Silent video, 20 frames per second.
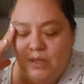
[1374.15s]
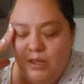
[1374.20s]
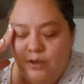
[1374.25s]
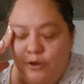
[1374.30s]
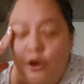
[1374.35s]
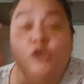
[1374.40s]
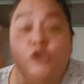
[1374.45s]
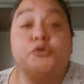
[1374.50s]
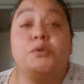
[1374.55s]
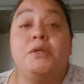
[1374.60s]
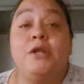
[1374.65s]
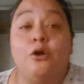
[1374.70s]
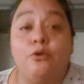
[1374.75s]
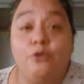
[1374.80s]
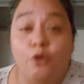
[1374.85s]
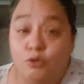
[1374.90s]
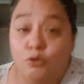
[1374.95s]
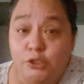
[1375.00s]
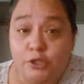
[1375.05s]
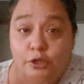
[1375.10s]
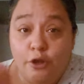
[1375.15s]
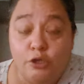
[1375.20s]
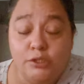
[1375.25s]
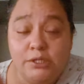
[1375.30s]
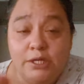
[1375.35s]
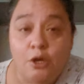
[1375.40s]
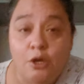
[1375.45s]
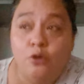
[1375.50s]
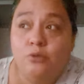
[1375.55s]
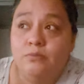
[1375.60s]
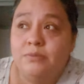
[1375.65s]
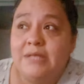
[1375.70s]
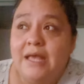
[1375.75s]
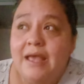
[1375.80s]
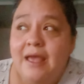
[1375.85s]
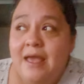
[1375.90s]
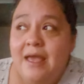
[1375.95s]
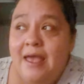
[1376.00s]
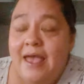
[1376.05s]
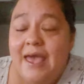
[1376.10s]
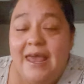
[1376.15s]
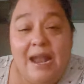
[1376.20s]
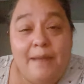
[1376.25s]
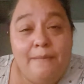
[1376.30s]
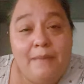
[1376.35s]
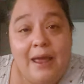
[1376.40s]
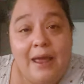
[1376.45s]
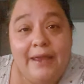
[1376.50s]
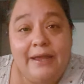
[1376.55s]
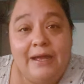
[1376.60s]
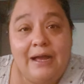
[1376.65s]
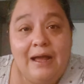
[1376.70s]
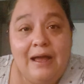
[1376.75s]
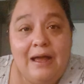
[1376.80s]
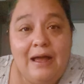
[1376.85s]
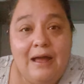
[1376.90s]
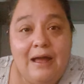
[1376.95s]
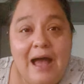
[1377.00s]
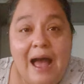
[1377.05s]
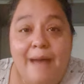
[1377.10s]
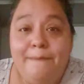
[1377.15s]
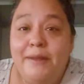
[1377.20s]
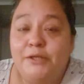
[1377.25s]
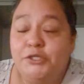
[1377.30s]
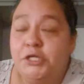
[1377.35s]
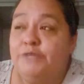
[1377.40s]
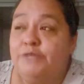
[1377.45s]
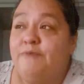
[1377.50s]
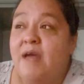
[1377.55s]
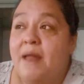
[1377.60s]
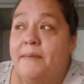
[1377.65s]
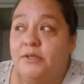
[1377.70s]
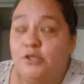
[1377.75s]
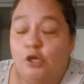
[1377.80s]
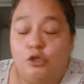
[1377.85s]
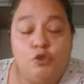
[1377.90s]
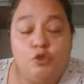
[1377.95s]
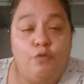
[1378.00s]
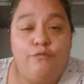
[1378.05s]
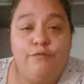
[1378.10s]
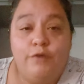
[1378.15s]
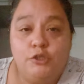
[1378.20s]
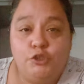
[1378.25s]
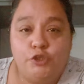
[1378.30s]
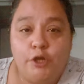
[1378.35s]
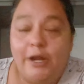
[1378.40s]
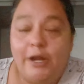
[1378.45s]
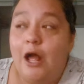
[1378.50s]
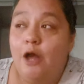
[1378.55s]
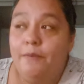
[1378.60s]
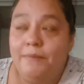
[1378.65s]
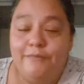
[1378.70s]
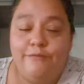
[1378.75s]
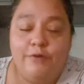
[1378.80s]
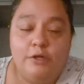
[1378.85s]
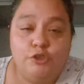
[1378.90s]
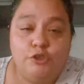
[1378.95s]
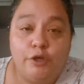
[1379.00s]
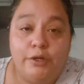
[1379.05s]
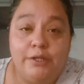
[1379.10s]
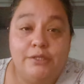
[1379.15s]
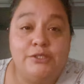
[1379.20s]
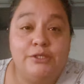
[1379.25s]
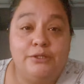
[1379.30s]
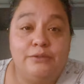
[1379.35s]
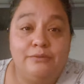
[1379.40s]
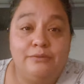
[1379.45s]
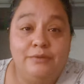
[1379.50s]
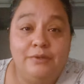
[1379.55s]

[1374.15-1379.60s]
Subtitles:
Nursing homes. And I'm like, I bet these families are so frustrated. I'll be frustrated too.